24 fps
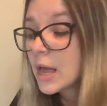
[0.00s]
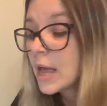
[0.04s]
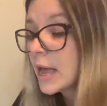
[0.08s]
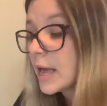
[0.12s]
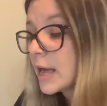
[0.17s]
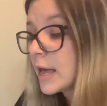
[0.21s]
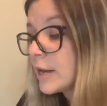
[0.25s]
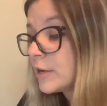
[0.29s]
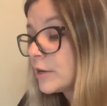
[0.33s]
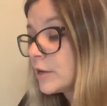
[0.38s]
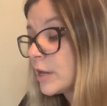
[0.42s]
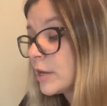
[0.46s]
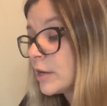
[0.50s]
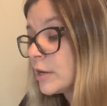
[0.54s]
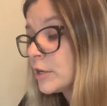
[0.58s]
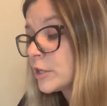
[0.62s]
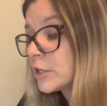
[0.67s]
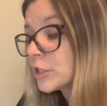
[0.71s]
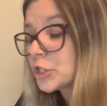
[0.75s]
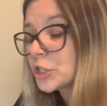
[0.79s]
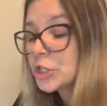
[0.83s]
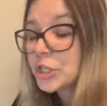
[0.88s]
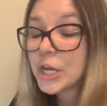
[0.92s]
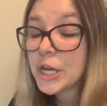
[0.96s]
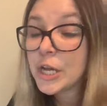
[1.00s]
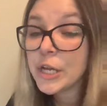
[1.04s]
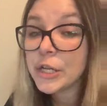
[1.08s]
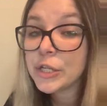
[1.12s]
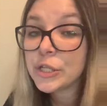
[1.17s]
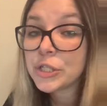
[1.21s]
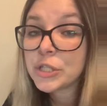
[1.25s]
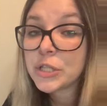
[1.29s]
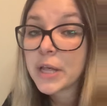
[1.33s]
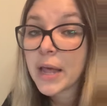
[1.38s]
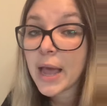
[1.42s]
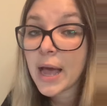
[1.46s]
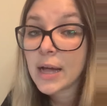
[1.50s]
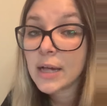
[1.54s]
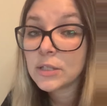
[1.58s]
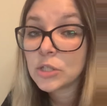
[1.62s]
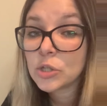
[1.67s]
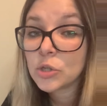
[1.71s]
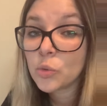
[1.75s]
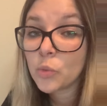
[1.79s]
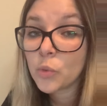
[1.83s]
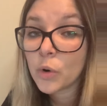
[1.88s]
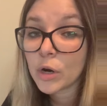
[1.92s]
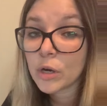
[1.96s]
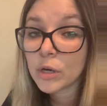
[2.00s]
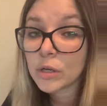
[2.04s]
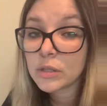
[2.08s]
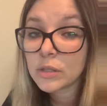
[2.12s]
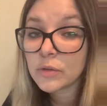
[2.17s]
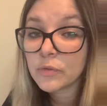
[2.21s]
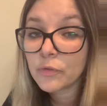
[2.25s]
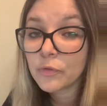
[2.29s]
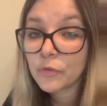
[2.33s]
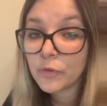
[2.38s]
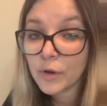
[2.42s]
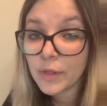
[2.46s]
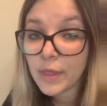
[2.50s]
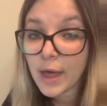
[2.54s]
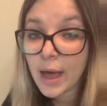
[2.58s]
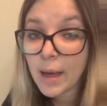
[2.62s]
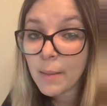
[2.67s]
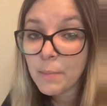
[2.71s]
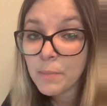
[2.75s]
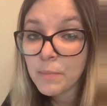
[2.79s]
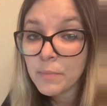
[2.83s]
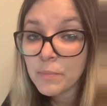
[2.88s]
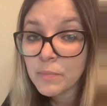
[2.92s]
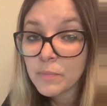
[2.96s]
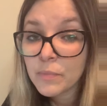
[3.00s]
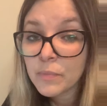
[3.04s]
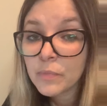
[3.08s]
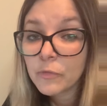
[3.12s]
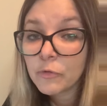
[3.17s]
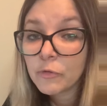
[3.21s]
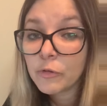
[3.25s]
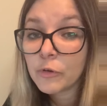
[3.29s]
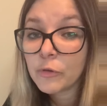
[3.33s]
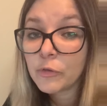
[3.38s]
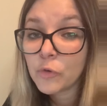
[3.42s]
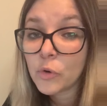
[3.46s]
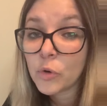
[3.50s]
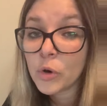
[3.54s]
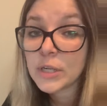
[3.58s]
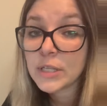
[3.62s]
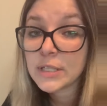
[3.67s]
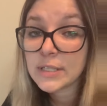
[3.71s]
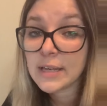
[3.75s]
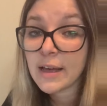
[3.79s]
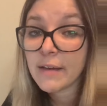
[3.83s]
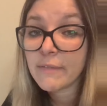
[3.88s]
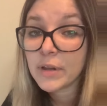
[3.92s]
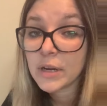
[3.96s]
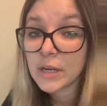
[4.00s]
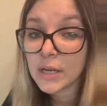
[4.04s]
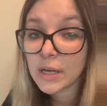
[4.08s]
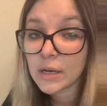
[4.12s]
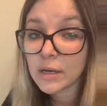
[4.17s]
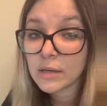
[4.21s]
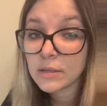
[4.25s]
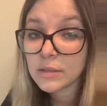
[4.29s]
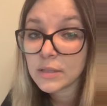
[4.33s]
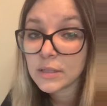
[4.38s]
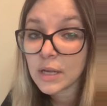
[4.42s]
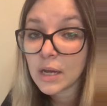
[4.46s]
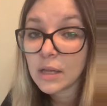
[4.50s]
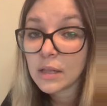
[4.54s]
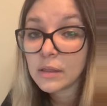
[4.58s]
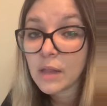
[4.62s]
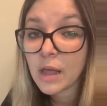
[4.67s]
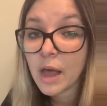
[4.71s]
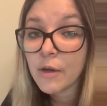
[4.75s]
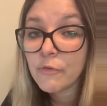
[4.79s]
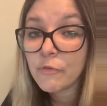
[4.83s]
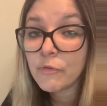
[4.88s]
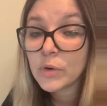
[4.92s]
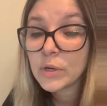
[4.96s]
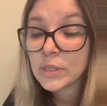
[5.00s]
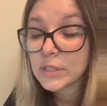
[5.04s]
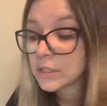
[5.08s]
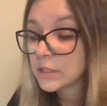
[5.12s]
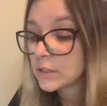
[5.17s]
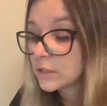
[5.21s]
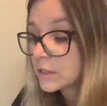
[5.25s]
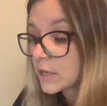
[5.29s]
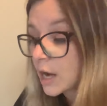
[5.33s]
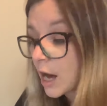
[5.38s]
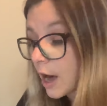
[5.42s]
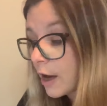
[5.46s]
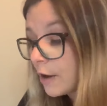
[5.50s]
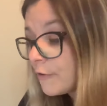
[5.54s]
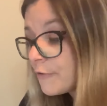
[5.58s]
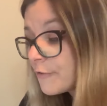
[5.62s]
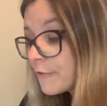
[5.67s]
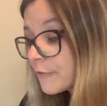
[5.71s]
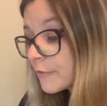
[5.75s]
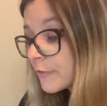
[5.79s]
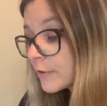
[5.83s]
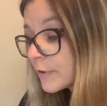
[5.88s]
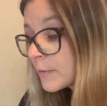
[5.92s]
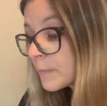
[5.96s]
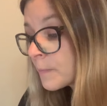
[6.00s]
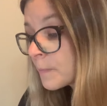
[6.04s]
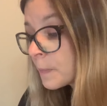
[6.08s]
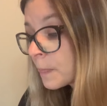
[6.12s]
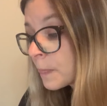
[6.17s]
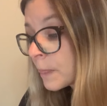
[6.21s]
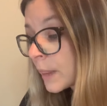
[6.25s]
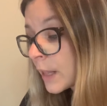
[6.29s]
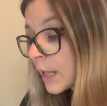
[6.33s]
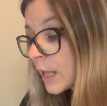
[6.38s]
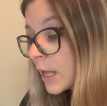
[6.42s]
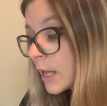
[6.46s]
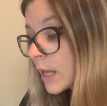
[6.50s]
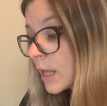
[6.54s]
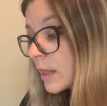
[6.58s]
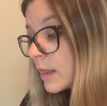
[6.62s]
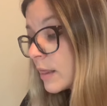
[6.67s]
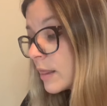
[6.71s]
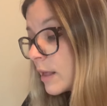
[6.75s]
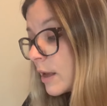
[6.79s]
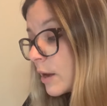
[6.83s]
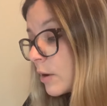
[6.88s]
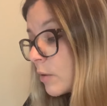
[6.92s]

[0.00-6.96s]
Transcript: and in exchange they had to work for them for 4 to 7 years, and life wasn't tough. They